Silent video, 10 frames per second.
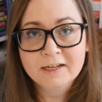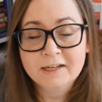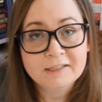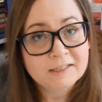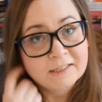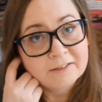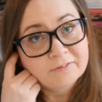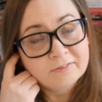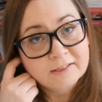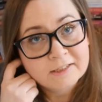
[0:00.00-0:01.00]
and he
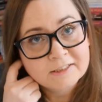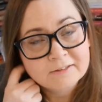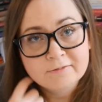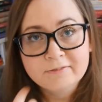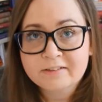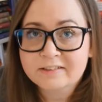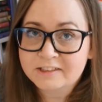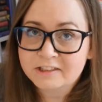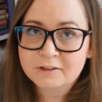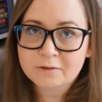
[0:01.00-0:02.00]
feels very
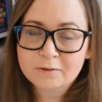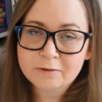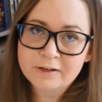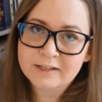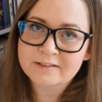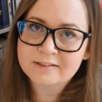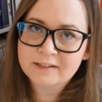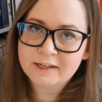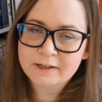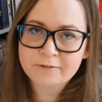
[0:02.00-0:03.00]
secure and
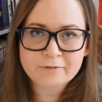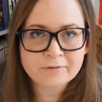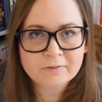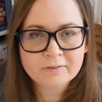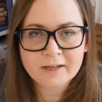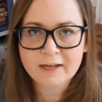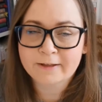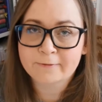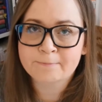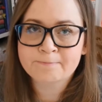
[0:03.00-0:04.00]
safe
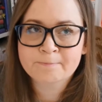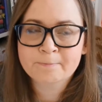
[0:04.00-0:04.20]
and